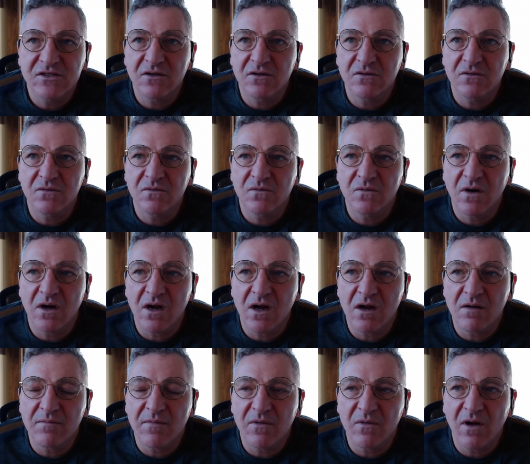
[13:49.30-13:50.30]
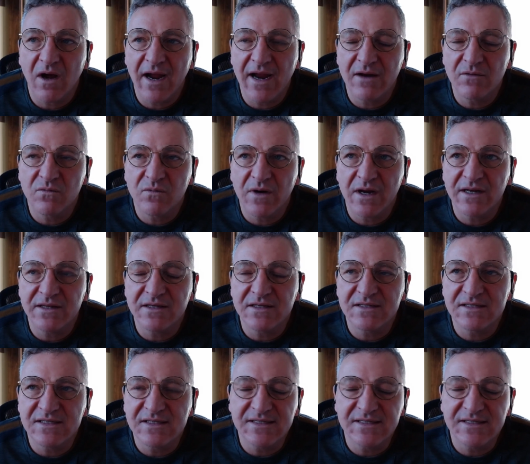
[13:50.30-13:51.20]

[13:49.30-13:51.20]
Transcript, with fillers: so um, I had read this